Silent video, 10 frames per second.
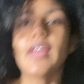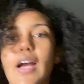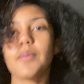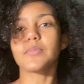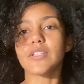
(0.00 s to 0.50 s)

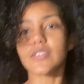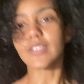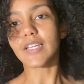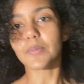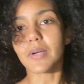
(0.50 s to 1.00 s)
I'm
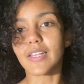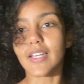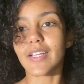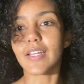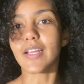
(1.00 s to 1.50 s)
literally in my
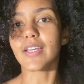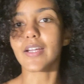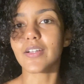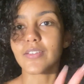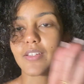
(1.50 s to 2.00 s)
like
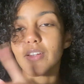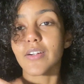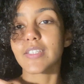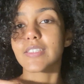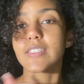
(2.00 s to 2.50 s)
nightgown, and y'all
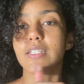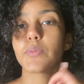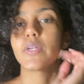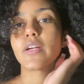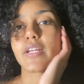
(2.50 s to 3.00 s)
can see
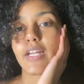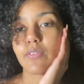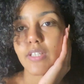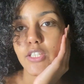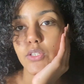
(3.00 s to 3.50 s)
we are getting
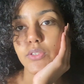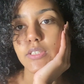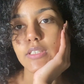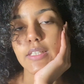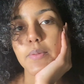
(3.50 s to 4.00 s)
ready to go to
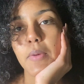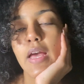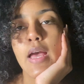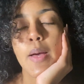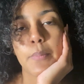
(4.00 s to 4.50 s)
sleep,
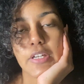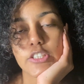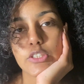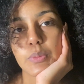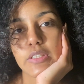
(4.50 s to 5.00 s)
but I
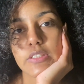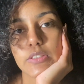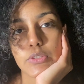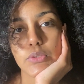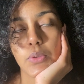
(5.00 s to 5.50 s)
just wanted
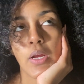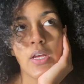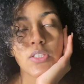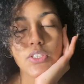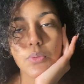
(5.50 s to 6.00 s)
to
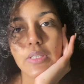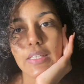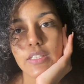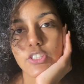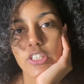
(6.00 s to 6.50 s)
do one
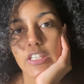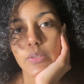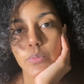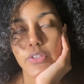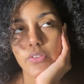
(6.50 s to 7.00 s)
last check-in
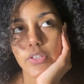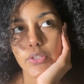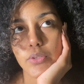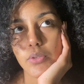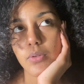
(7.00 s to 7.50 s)
with
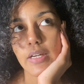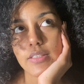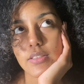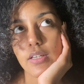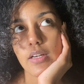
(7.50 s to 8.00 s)
you
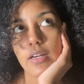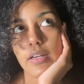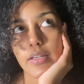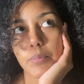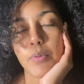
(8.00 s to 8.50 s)
as
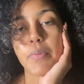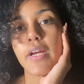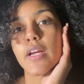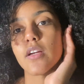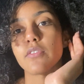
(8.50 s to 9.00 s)
I
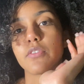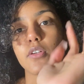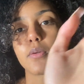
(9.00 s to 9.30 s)
prepare for